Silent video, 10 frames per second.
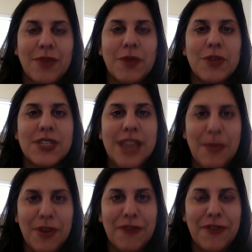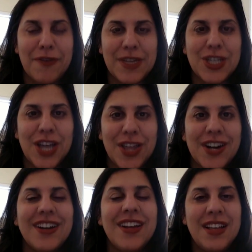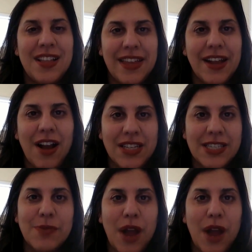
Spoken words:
When we're separate from each other, it causes